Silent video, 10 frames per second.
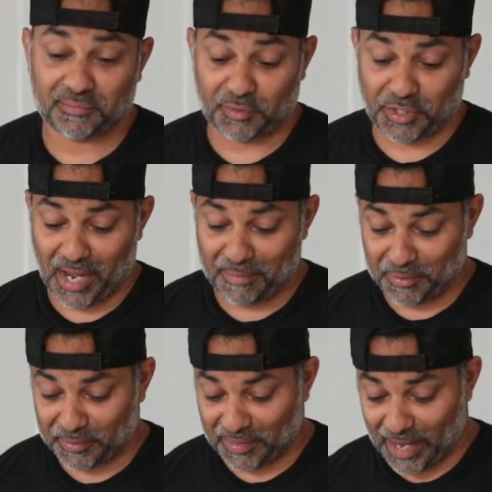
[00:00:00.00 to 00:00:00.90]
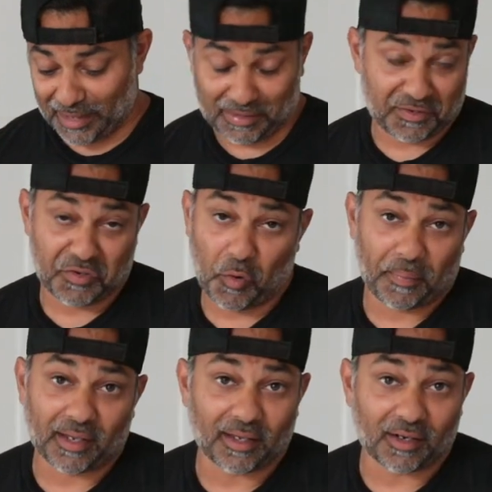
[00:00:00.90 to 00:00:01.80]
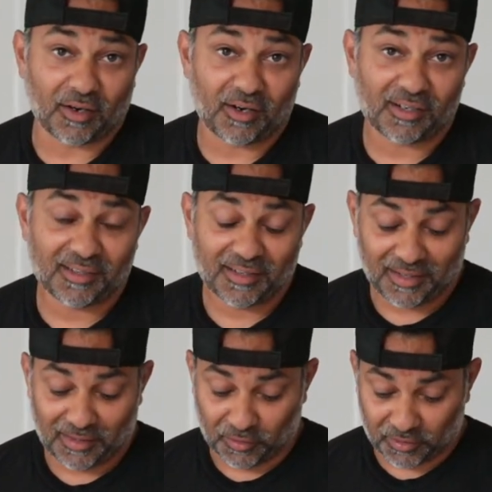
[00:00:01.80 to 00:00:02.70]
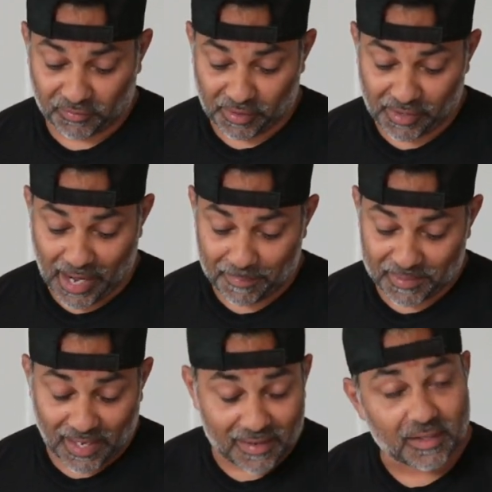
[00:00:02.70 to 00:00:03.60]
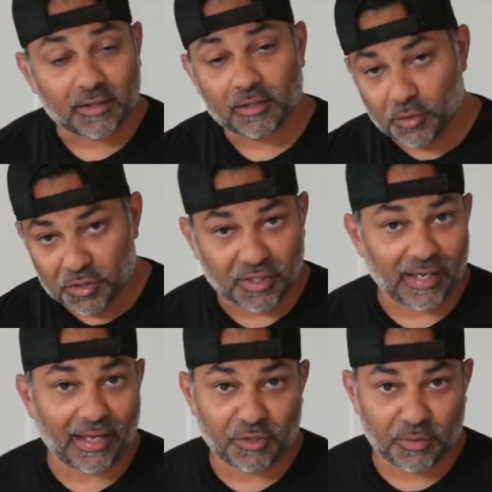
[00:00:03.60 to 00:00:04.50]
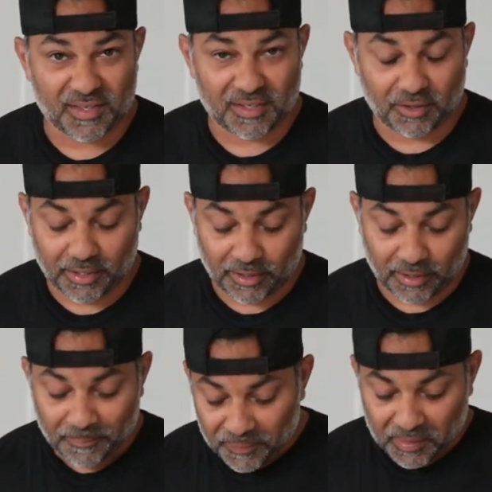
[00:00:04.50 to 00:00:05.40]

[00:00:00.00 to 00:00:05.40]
Pretty happy with that. No pink at all. Looks very appetizing. Usually I do a sear here